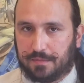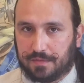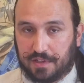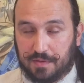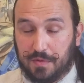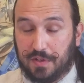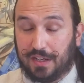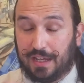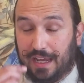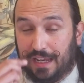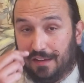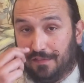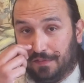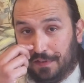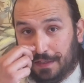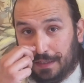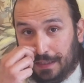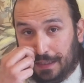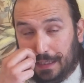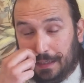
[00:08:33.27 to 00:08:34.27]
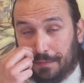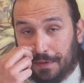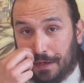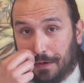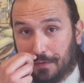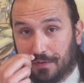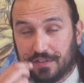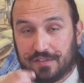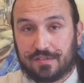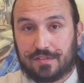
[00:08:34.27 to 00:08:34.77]
Communicating via
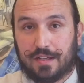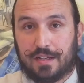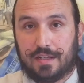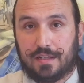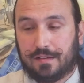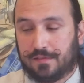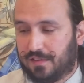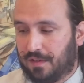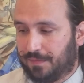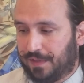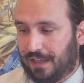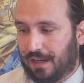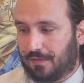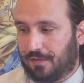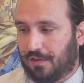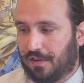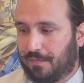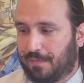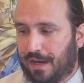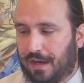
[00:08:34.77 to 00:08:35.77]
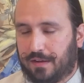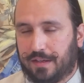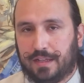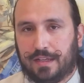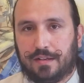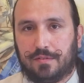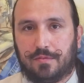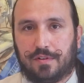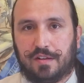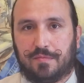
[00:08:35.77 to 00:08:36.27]
email was something I wrote about
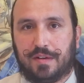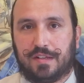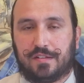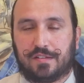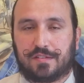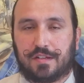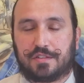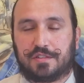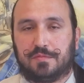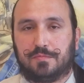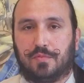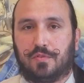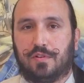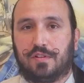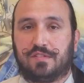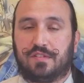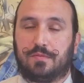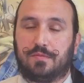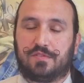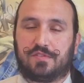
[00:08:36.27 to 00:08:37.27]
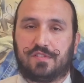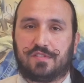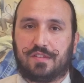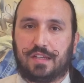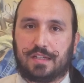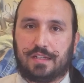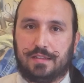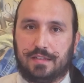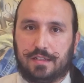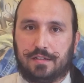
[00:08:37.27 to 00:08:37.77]
in one of my discussion boards that was just
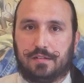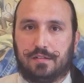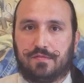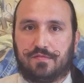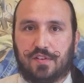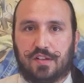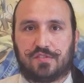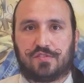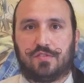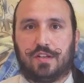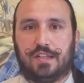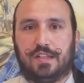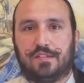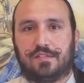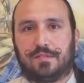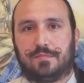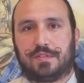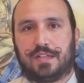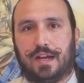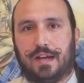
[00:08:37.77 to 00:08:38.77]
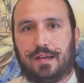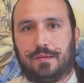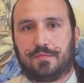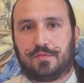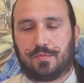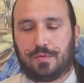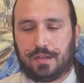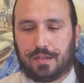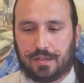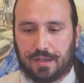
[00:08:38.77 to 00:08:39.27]
like a little frustrating
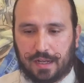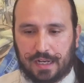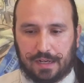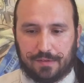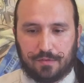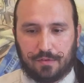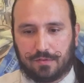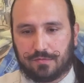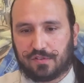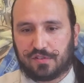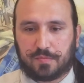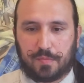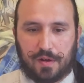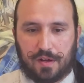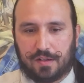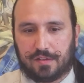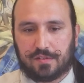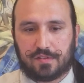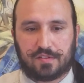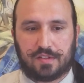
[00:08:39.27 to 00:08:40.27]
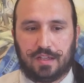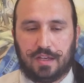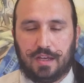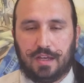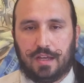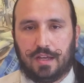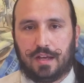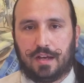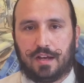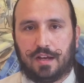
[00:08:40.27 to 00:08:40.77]
sometimes, where not everyone responds
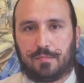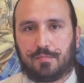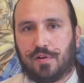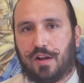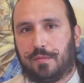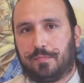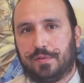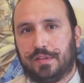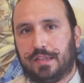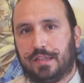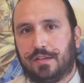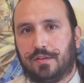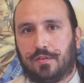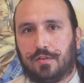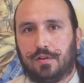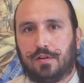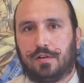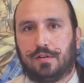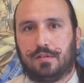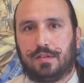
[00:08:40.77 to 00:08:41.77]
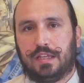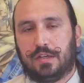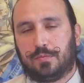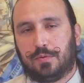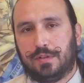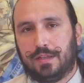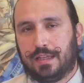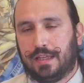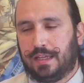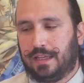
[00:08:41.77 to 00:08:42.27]
promptly or
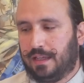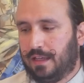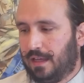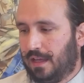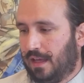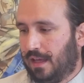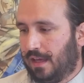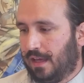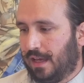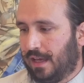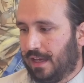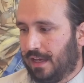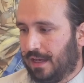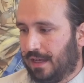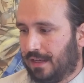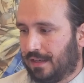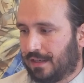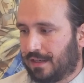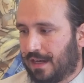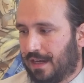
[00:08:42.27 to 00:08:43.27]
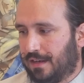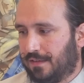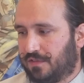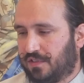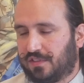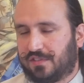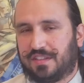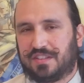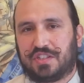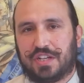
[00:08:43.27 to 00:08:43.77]
equally, and kind of
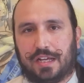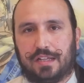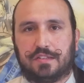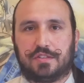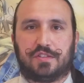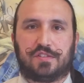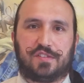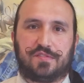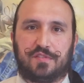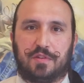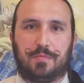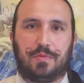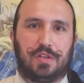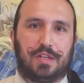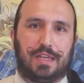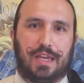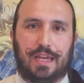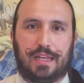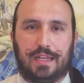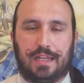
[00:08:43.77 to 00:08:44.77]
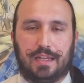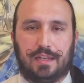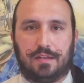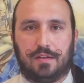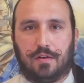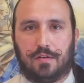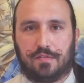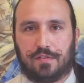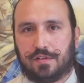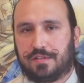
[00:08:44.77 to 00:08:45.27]
just the challenges of communicating
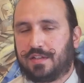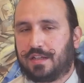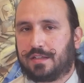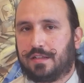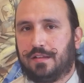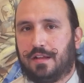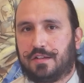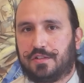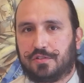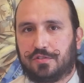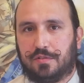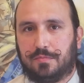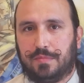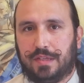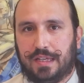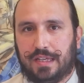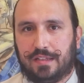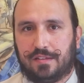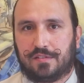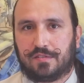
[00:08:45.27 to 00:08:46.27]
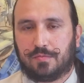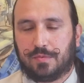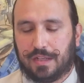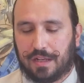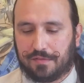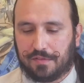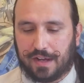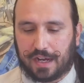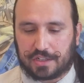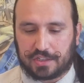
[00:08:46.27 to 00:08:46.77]
over technological means. We
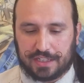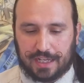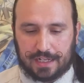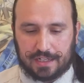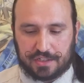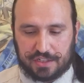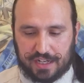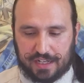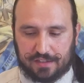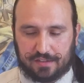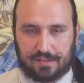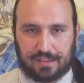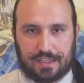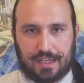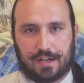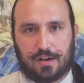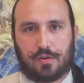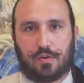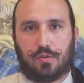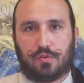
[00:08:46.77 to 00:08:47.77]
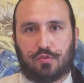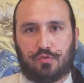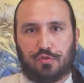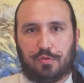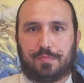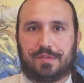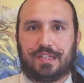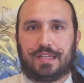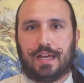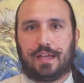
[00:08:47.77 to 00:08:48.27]
never actually had a chance to get our whole
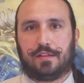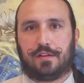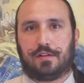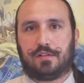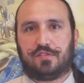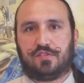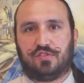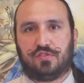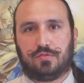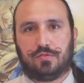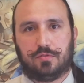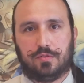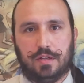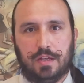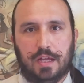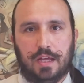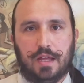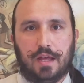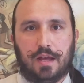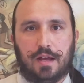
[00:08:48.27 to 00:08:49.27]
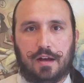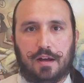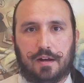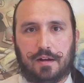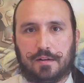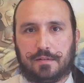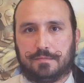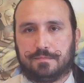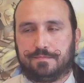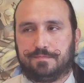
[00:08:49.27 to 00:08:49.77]
group together to
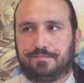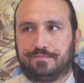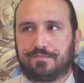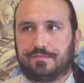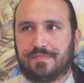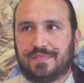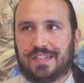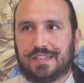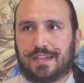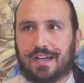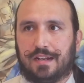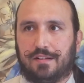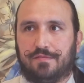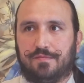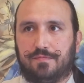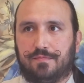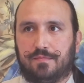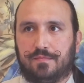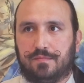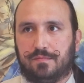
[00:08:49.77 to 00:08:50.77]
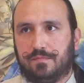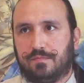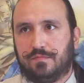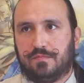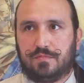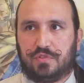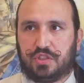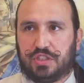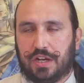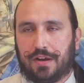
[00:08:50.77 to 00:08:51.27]
kind of
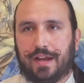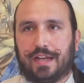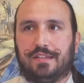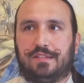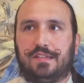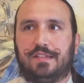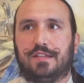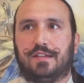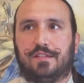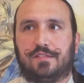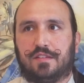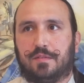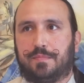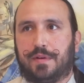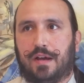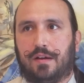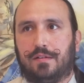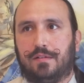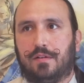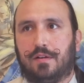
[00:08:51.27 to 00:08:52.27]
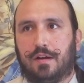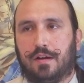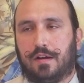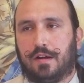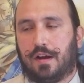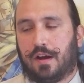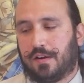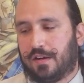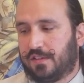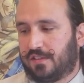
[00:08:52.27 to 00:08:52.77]
share ideas about
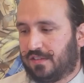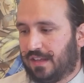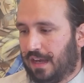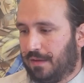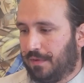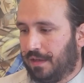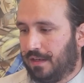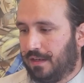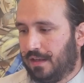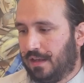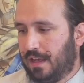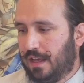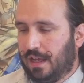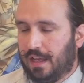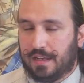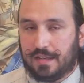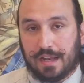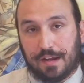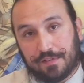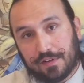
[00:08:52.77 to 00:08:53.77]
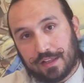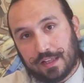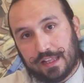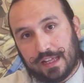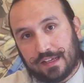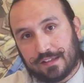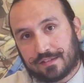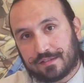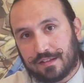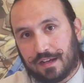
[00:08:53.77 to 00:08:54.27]
our assignment.
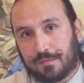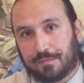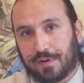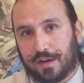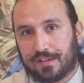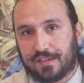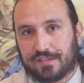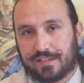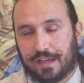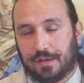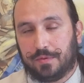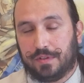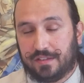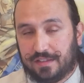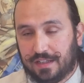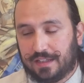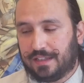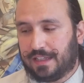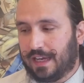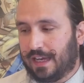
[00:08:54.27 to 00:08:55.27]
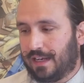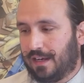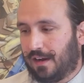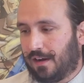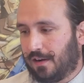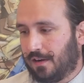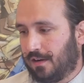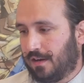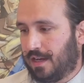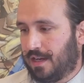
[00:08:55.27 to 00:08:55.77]
Nevertheless, I'm proud to say we did get
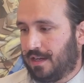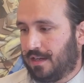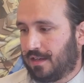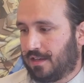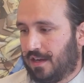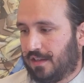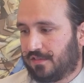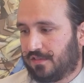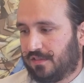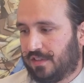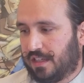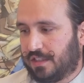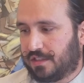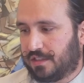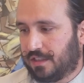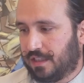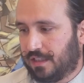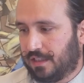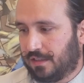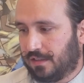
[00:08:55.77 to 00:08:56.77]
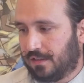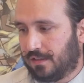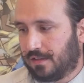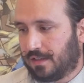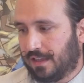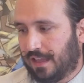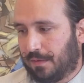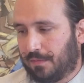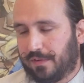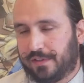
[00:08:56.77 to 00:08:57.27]
our consultation,
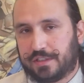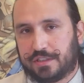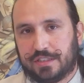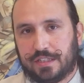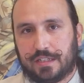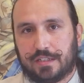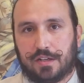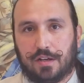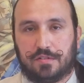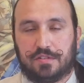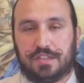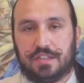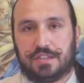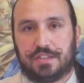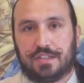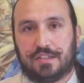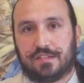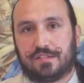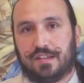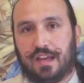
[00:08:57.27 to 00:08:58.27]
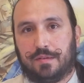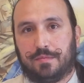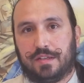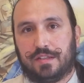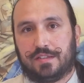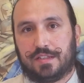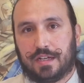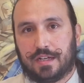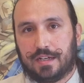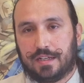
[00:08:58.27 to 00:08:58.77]
collaboration, and co-teaching
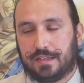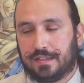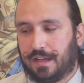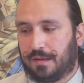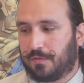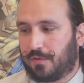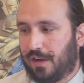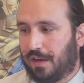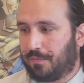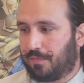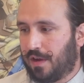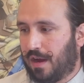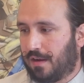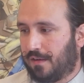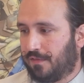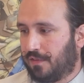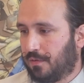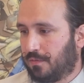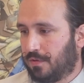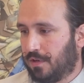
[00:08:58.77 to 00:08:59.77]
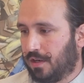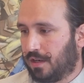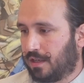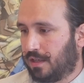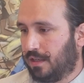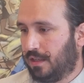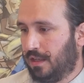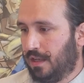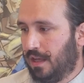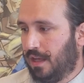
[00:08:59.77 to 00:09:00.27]
assignment done. I'm quite proud of the work.